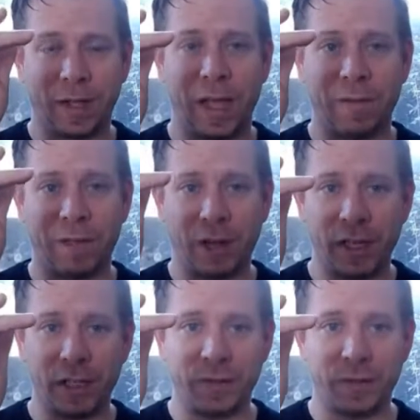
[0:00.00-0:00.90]
have the
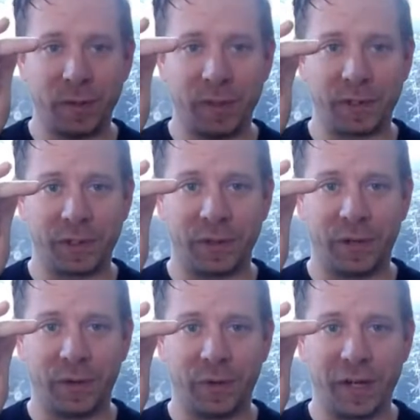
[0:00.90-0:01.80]
eyes focused on the
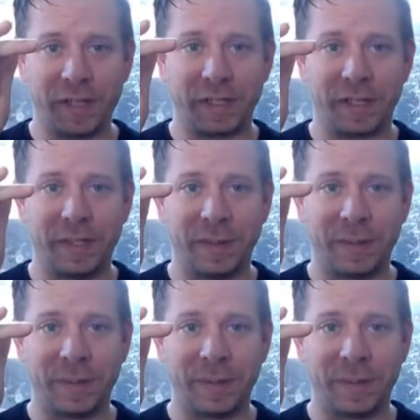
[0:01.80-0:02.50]
horizon,